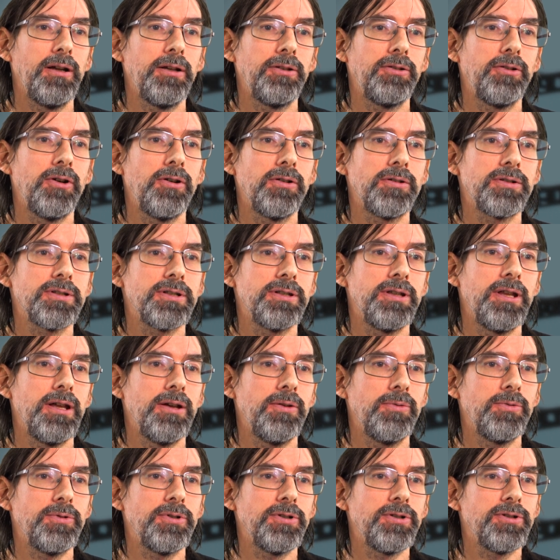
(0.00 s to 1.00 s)
dogs, and they
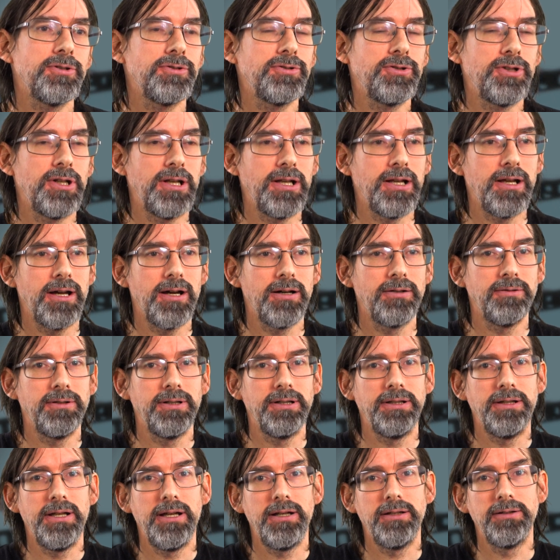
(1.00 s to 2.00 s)
were just chilling out.
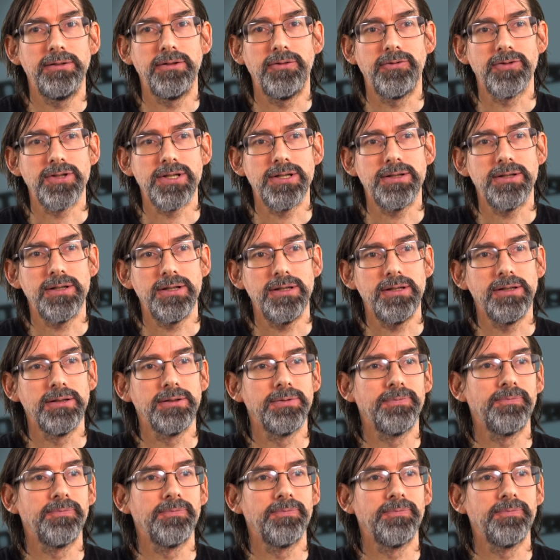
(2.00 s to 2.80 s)
And then obviously